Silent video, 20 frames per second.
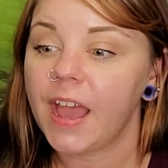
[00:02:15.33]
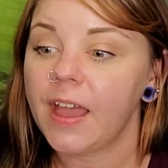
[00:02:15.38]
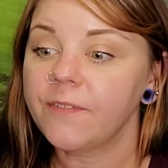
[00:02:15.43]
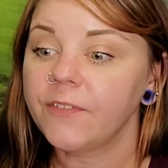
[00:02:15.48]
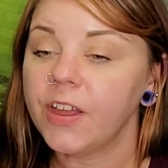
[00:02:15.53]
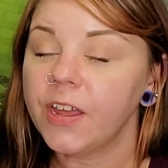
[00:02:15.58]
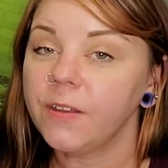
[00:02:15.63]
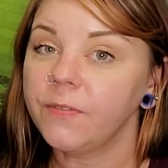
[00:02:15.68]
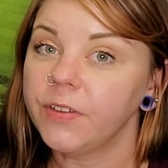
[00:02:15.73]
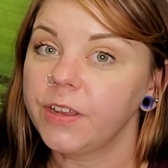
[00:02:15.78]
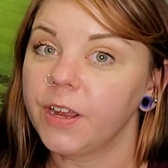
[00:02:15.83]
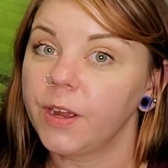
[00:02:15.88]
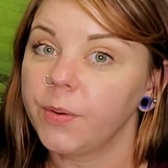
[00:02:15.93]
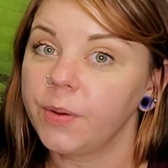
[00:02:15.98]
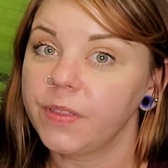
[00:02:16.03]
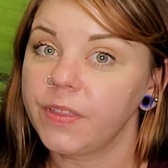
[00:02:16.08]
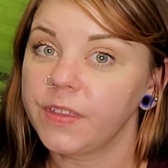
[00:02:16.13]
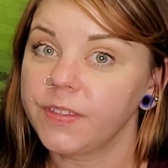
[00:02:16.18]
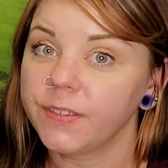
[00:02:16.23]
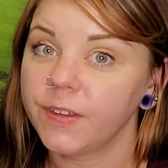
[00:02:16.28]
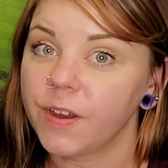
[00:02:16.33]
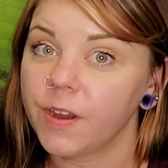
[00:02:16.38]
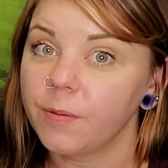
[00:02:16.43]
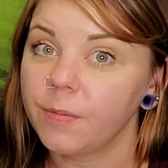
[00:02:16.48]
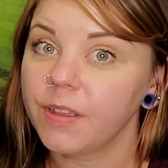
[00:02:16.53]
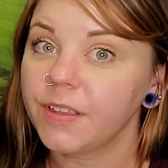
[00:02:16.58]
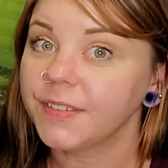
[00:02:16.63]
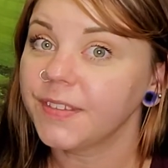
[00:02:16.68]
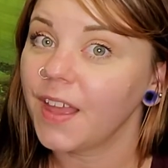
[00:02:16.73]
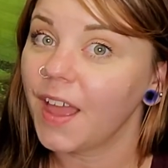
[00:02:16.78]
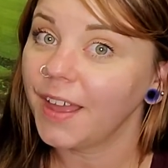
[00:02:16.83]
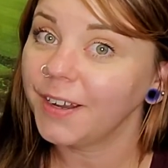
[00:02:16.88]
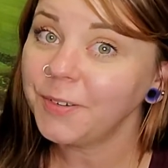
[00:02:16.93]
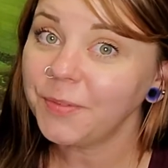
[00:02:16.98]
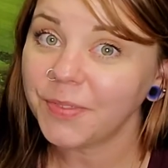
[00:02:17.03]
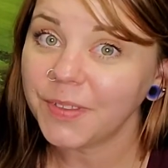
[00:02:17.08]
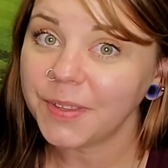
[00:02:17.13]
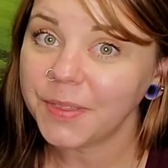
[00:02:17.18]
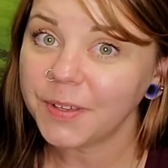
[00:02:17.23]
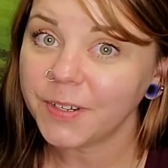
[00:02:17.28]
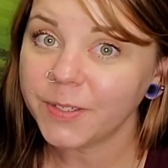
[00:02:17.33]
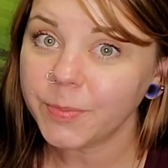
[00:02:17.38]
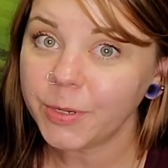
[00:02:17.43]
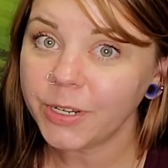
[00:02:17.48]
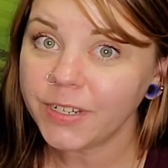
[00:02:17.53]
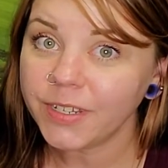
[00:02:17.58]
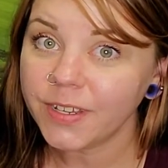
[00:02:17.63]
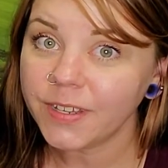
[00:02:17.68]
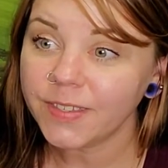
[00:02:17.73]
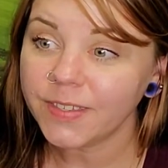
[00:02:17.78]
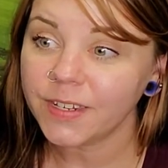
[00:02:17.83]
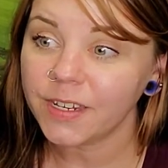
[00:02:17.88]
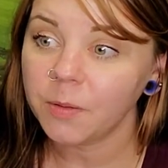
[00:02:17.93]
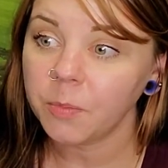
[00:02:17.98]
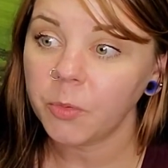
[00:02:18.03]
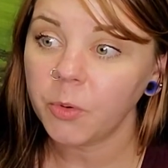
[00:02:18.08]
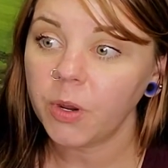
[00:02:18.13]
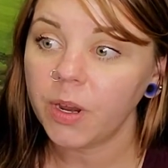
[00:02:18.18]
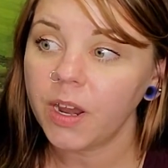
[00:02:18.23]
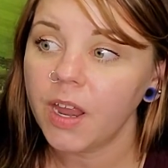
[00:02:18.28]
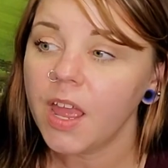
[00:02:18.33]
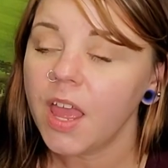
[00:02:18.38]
I've got to figure out what these are because I don't think they're springtails anymore.